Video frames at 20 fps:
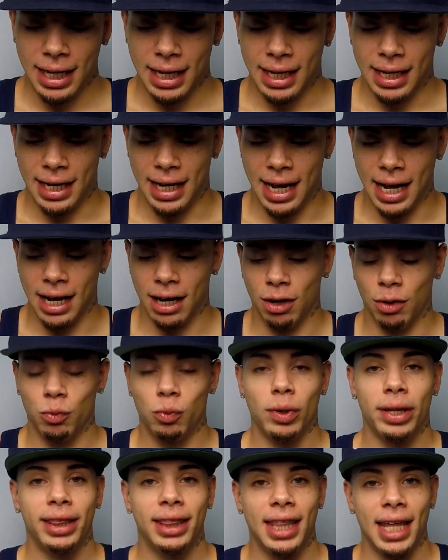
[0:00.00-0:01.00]
Now
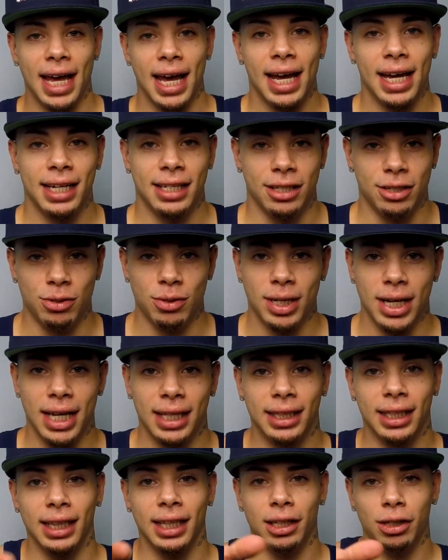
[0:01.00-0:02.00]
with that, you
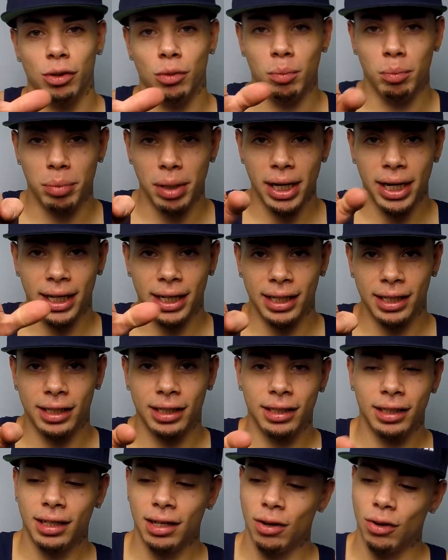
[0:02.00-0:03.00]
get the little
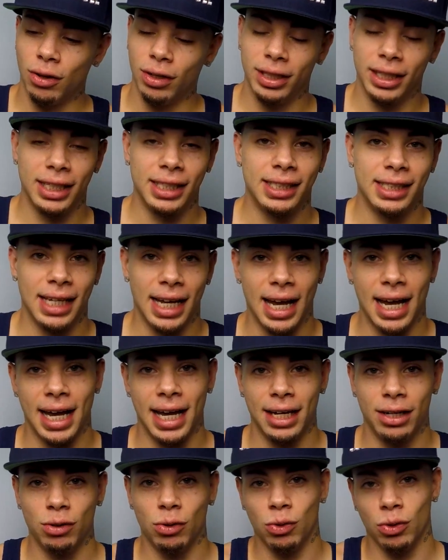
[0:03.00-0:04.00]
button on the
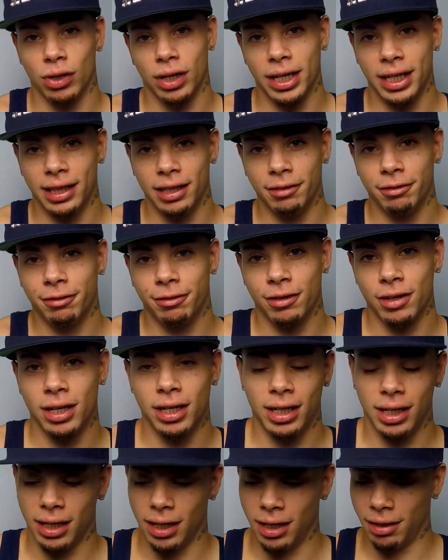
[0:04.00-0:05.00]
side or in the
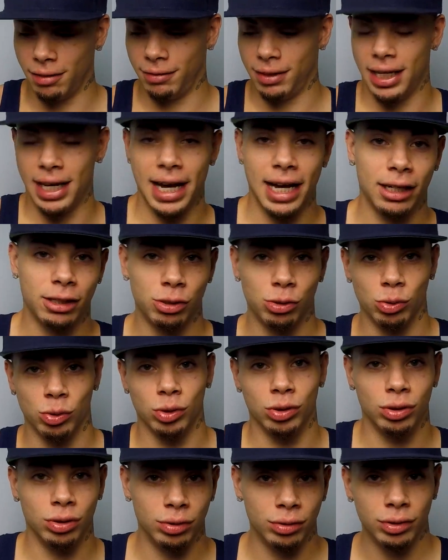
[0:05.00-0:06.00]
front of the
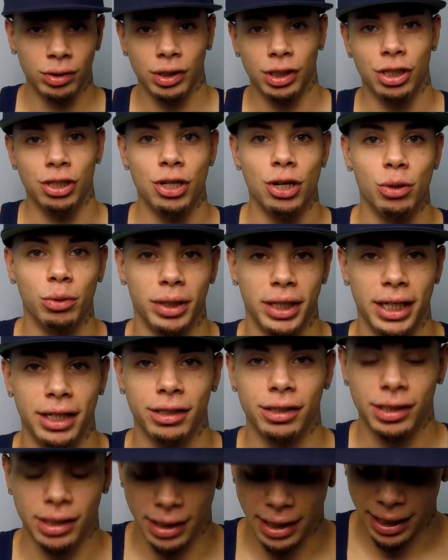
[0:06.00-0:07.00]
actual, you know, gear
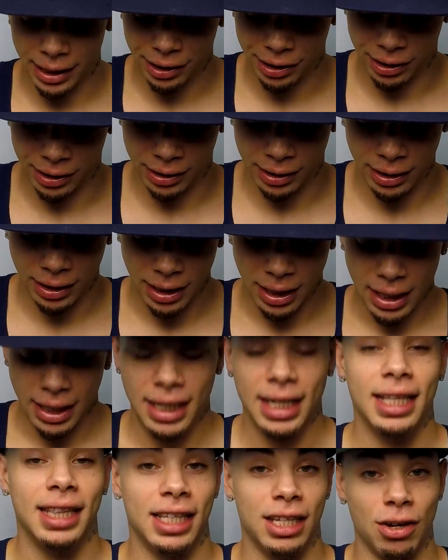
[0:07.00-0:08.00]
selection
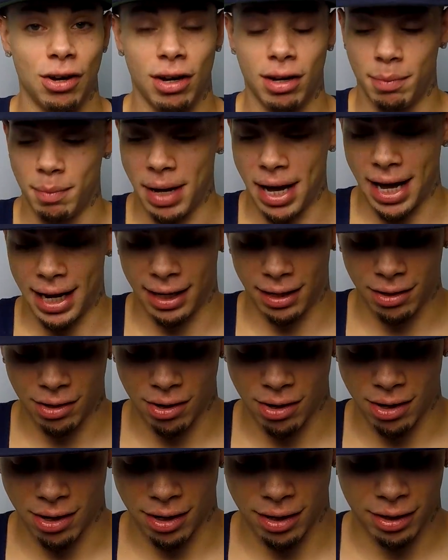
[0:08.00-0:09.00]
in the automatic
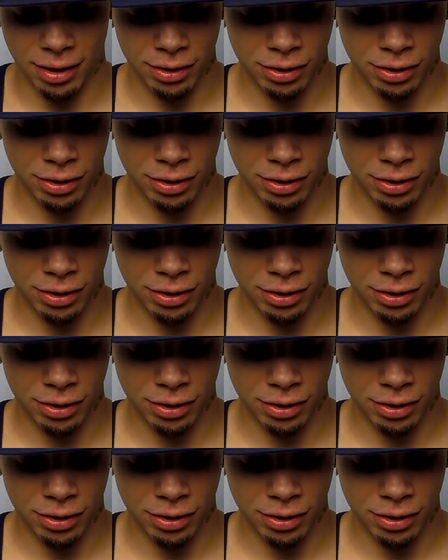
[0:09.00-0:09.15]
car.